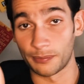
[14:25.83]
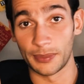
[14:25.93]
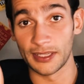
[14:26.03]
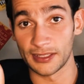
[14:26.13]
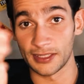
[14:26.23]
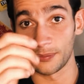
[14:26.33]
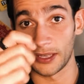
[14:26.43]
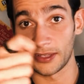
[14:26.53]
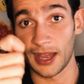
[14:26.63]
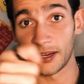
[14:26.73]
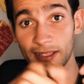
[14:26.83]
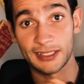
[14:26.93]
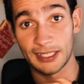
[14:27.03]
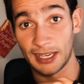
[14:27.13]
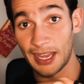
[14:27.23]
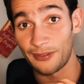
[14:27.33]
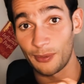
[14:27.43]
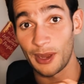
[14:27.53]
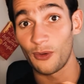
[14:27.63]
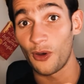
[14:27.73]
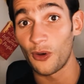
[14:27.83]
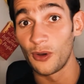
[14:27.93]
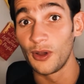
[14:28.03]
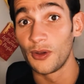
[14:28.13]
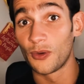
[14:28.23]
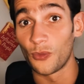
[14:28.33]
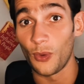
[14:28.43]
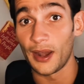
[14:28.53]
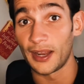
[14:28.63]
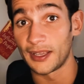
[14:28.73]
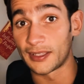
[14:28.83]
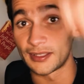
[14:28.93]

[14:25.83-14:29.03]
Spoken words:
business, my targets, and I have on my wall what I